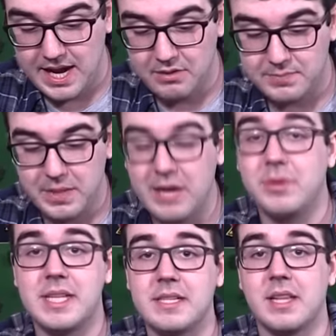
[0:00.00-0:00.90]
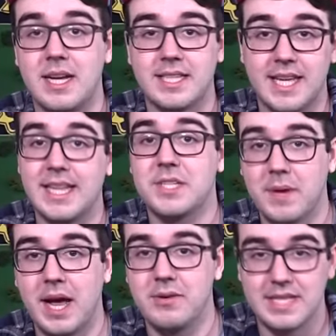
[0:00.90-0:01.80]
I was playing with this a lot as a kid. That's
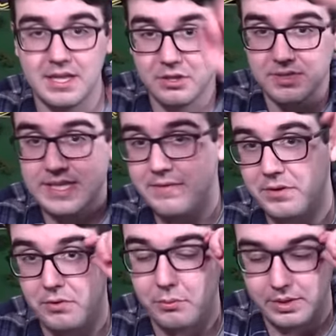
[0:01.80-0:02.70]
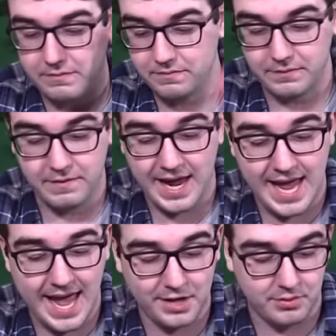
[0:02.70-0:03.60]
right. I was that little seven-year-old with the
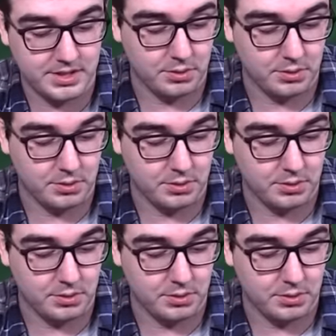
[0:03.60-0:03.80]
Viagra